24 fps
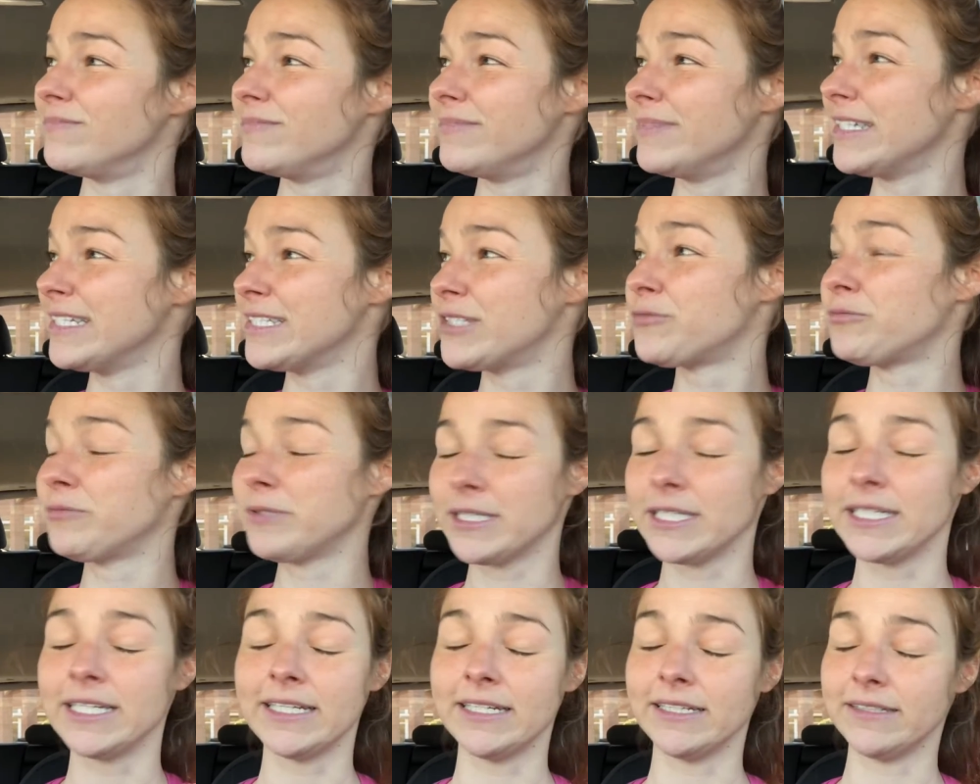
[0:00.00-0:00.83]
it's
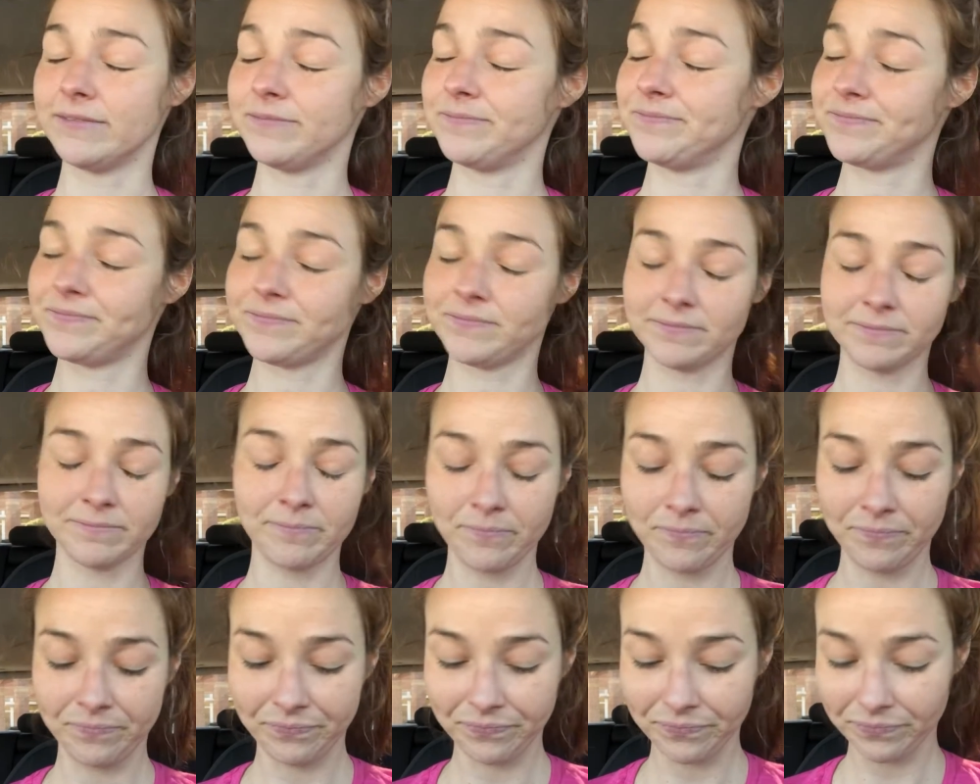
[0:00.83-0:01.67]
really,
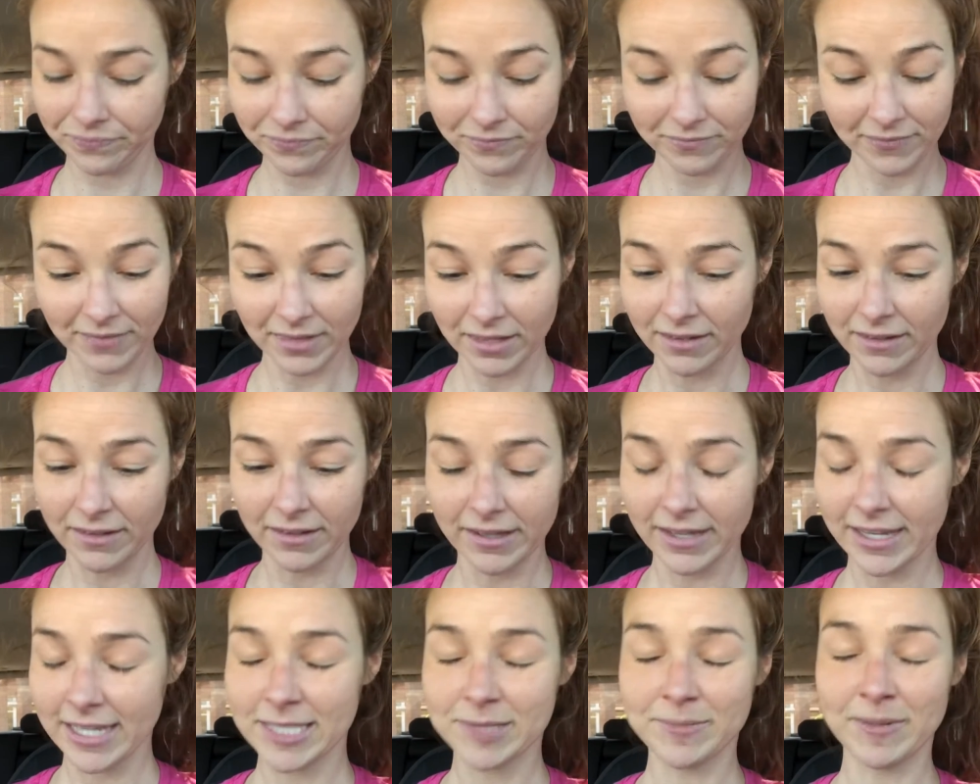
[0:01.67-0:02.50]

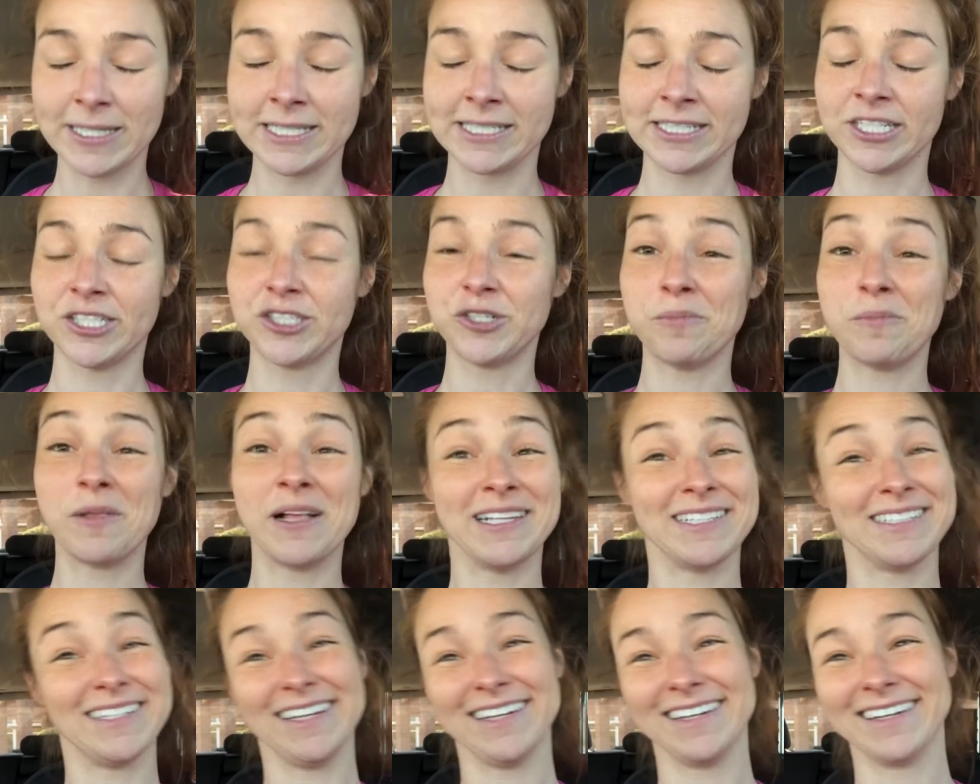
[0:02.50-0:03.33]
it's been such a
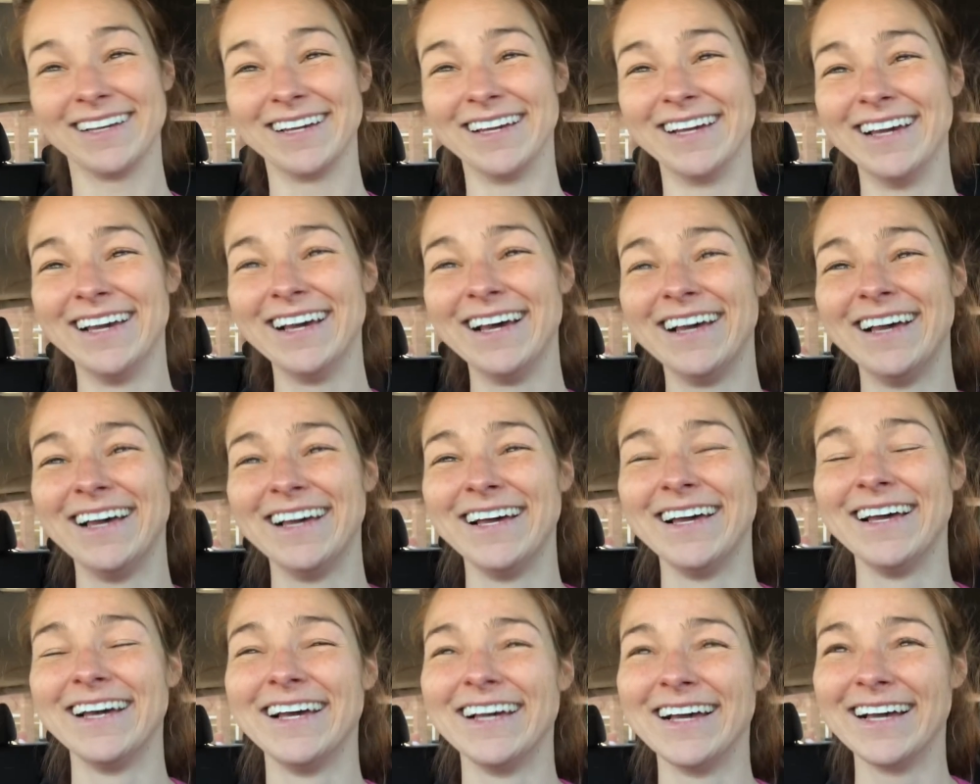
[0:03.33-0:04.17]
blessing.
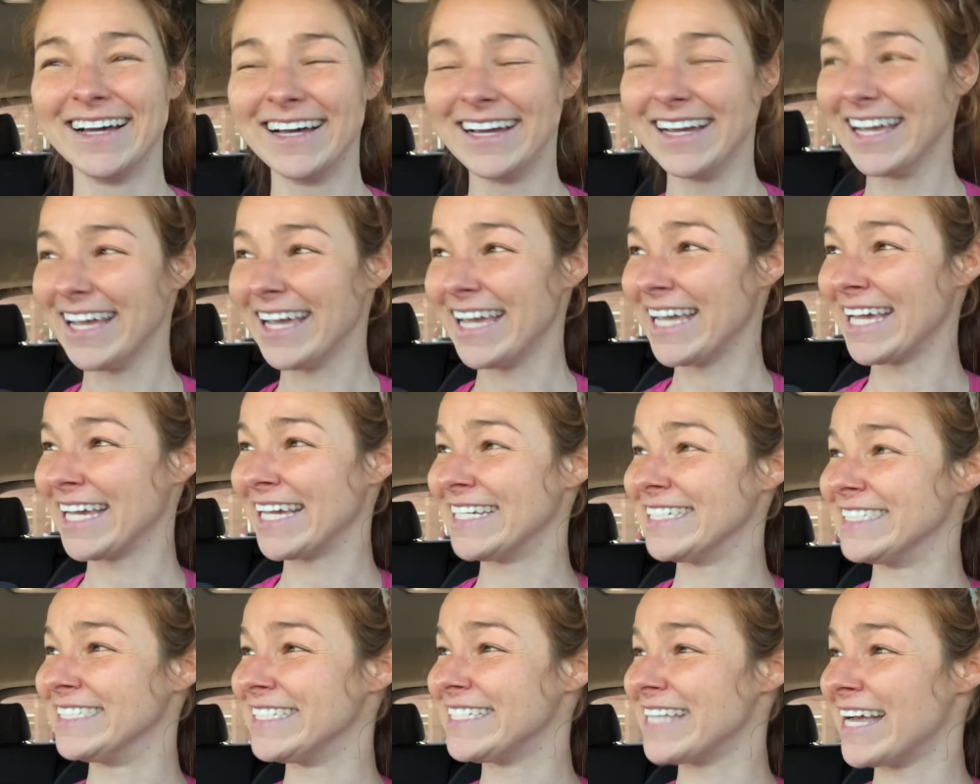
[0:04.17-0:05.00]

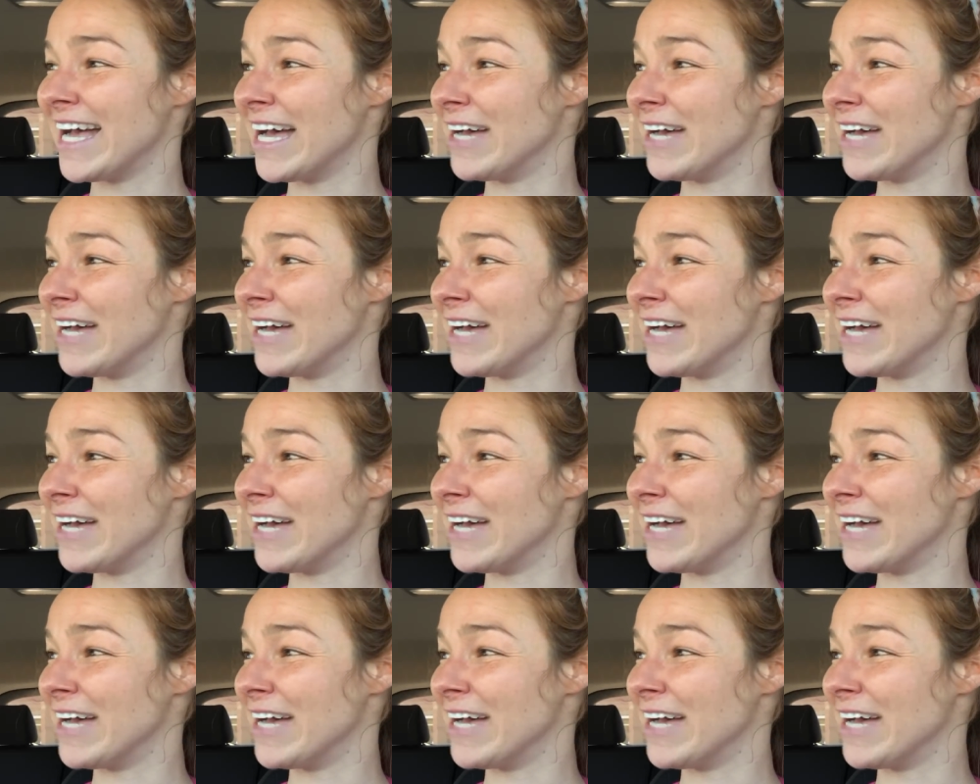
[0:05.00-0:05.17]
And,